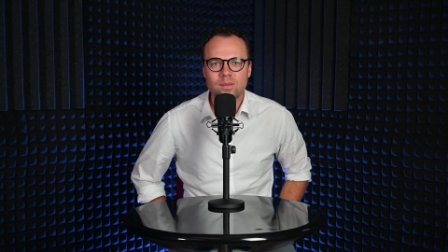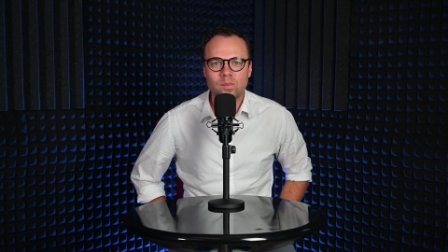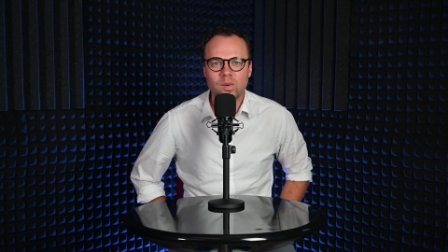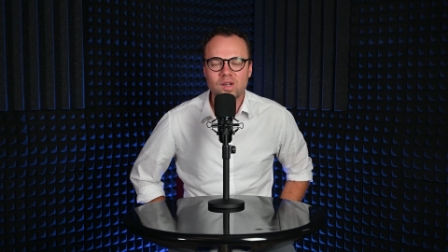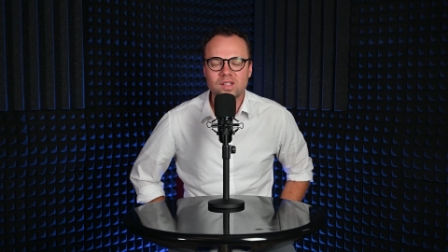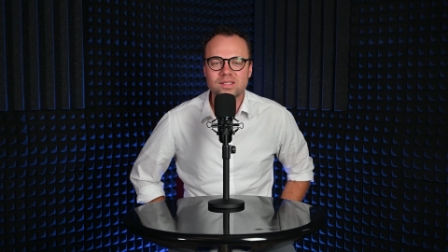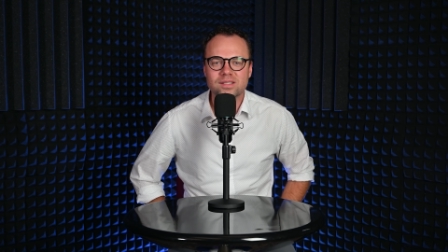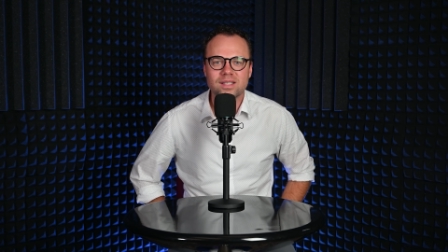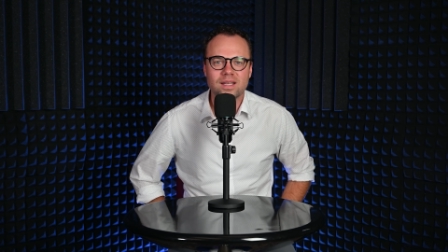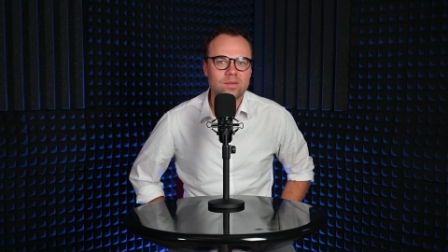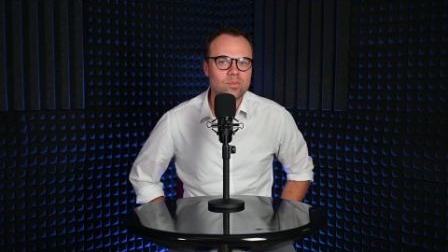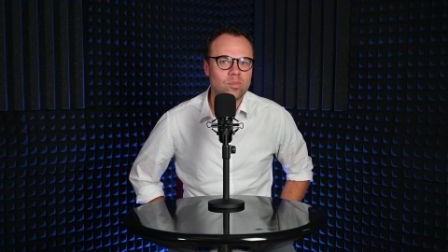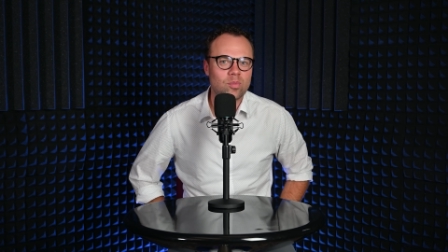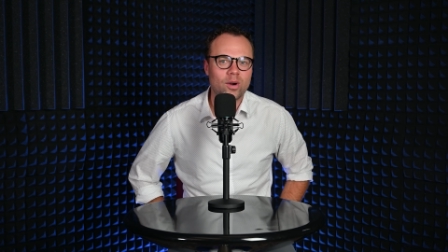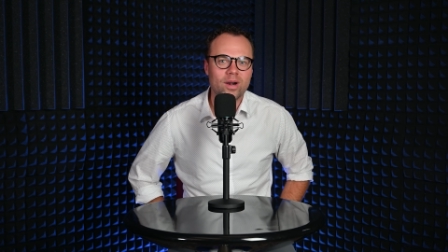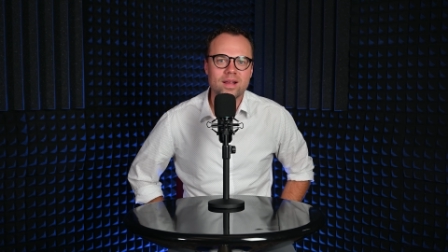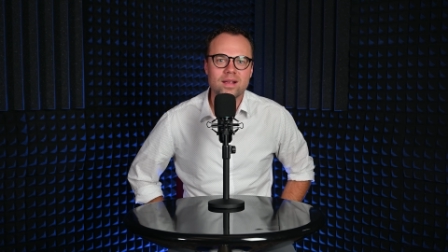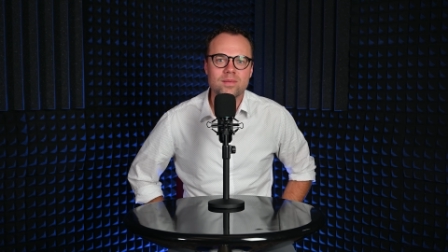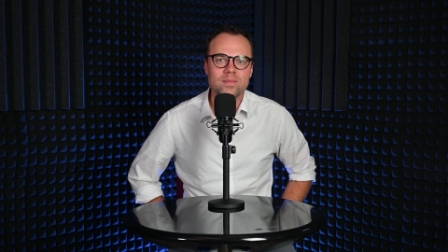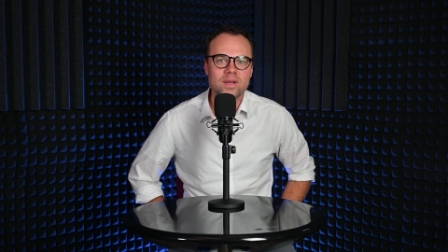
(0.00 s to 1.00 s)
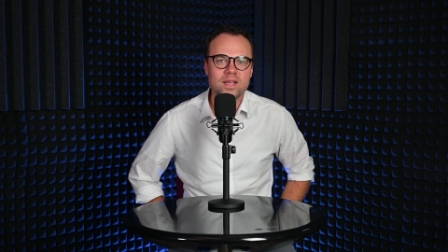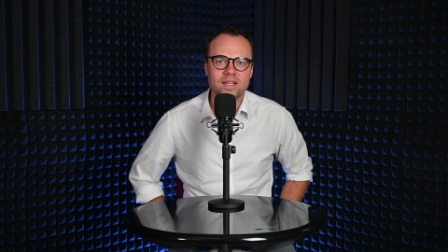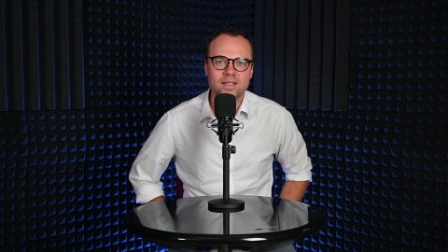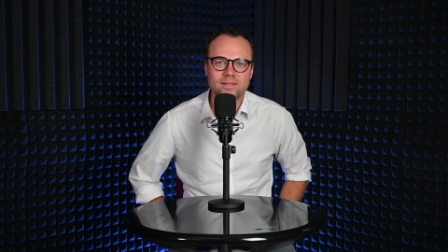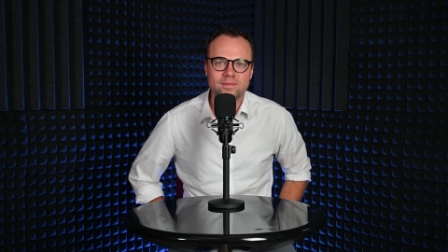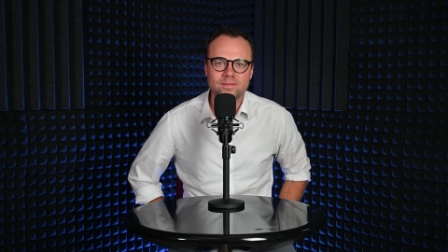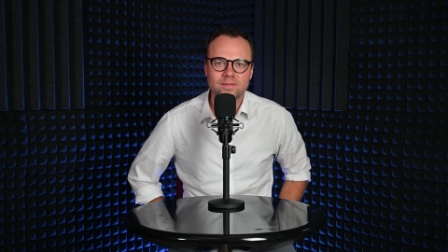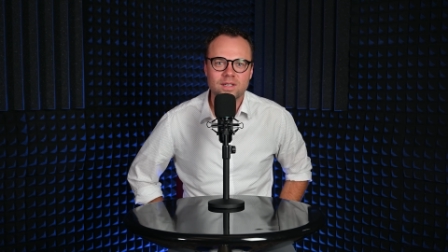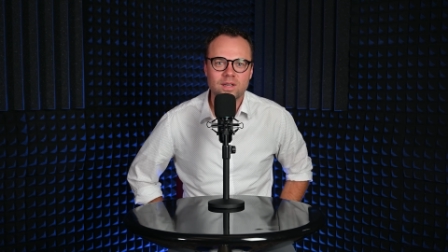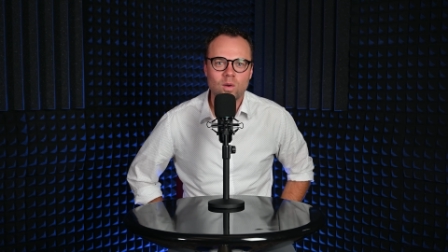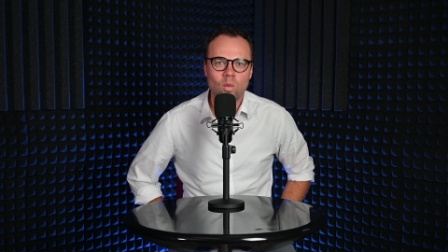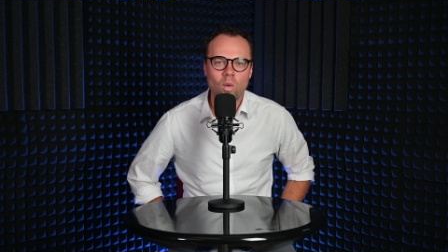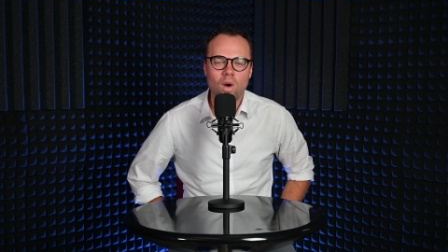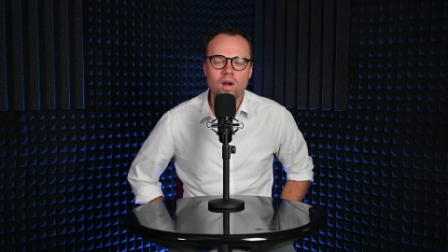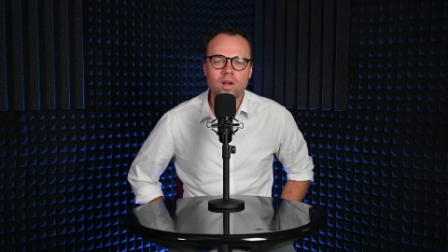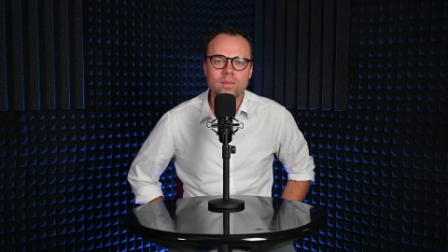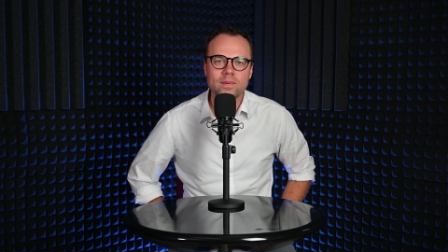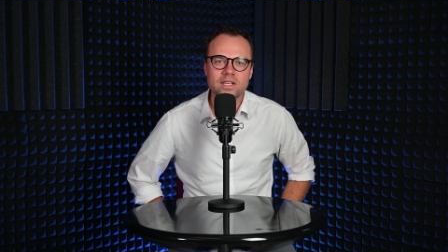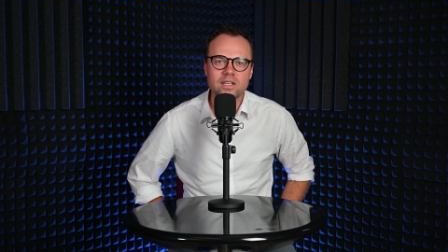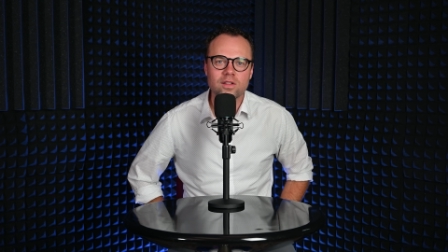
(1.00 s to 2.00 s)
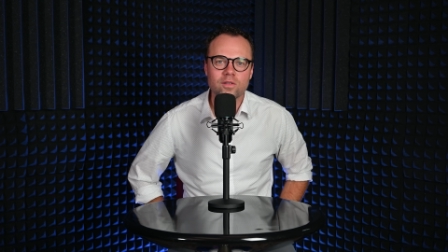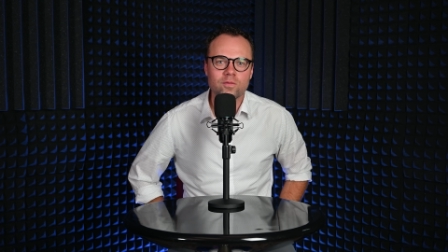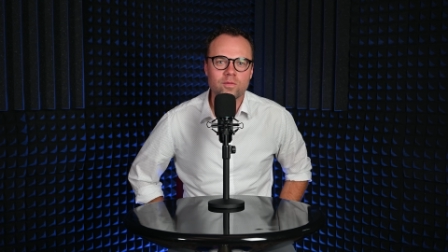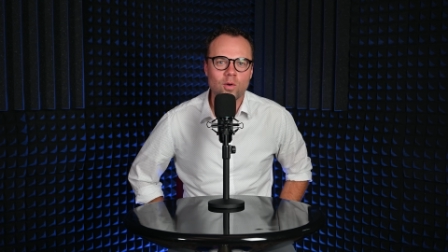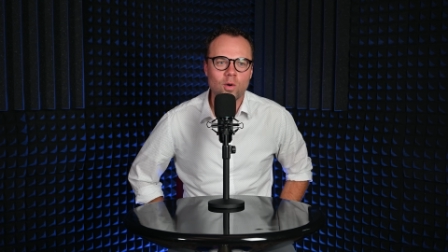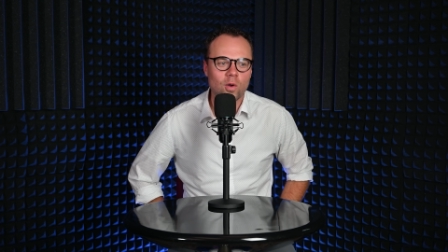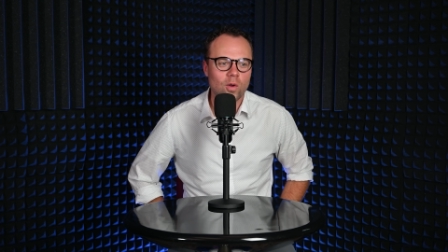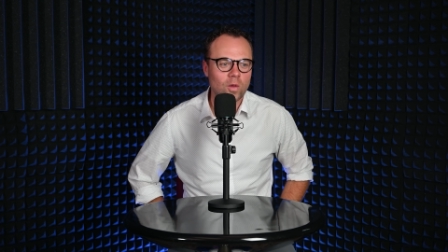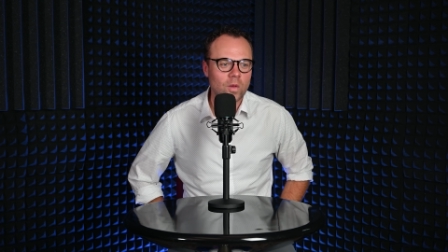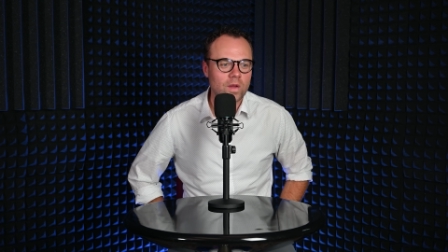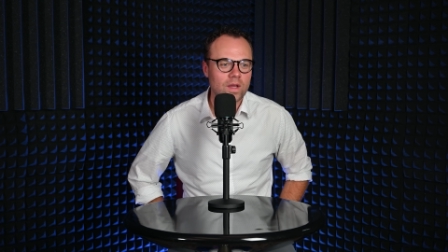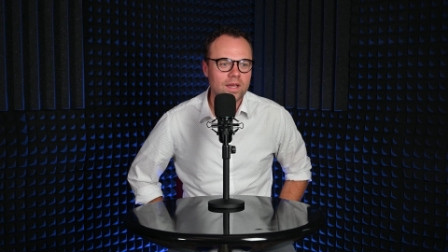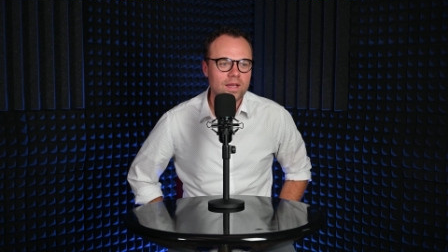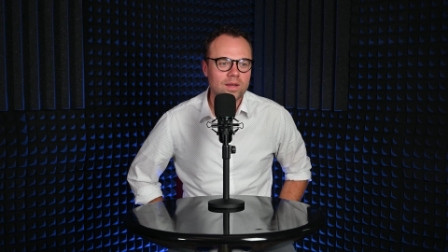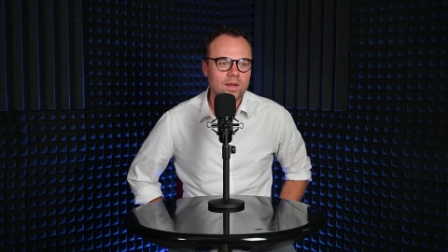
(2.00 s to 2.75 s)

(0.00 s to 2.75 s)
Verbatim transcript: but instead bring them in, welcome into the fold.